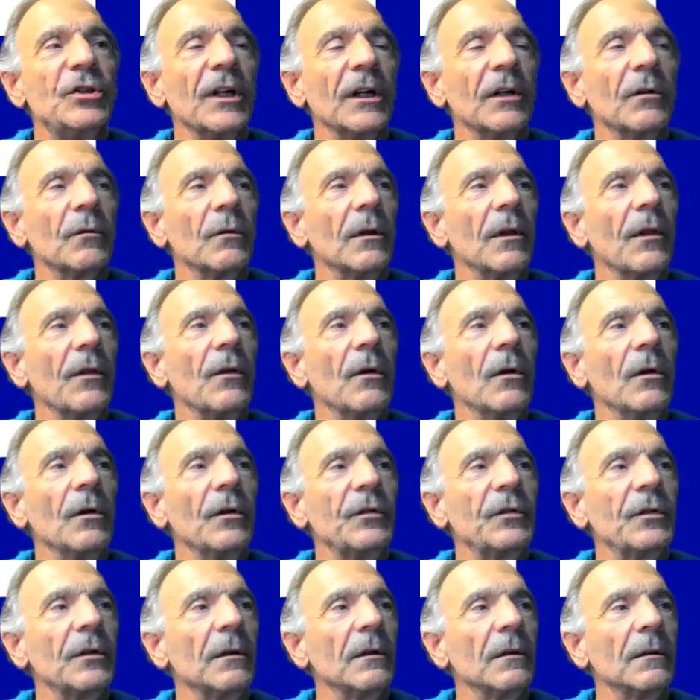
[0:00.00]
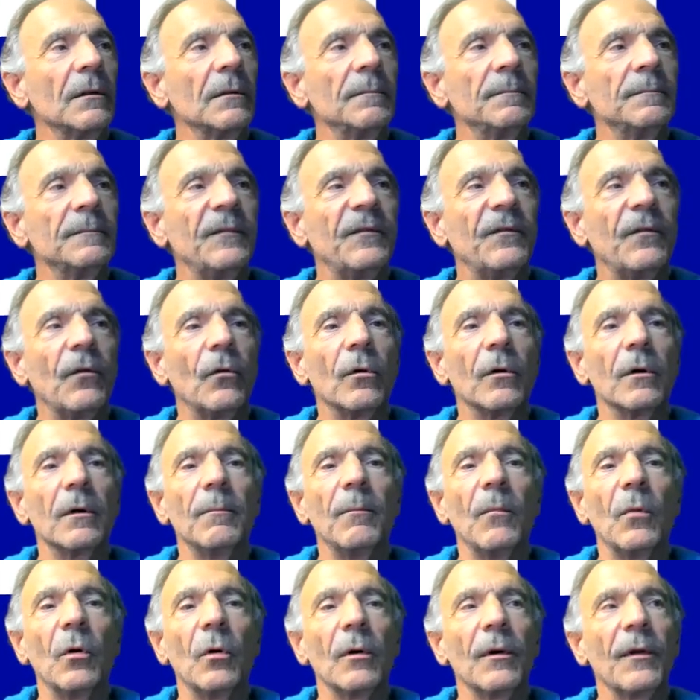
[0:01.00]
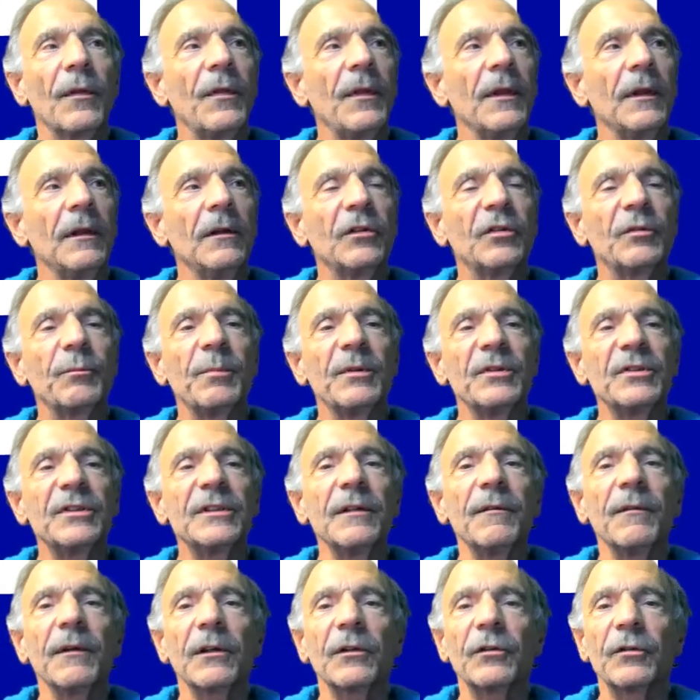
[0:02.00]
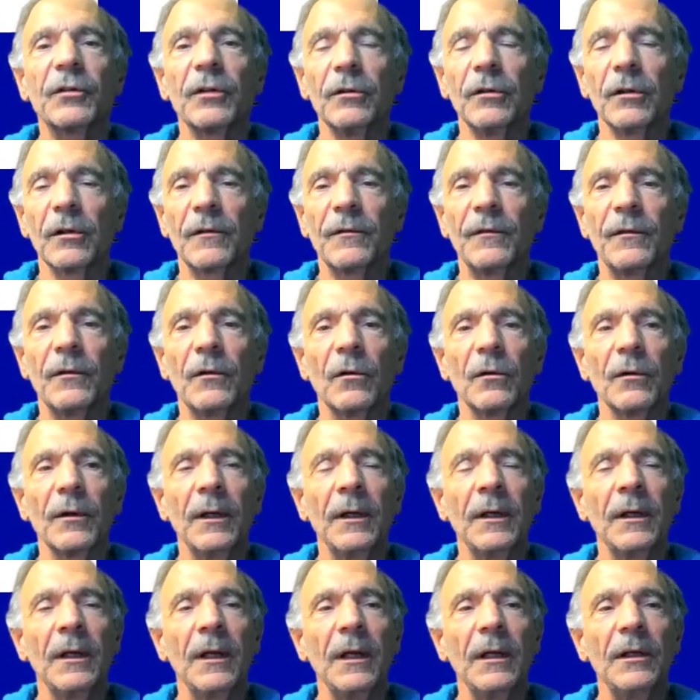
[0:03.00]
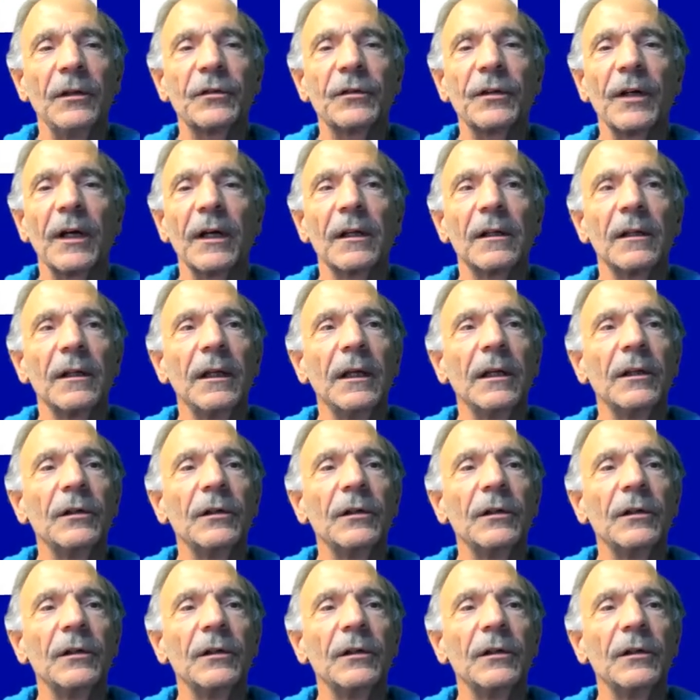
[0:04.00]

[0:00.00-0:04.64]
general, those are four more specifics to look for in a cycling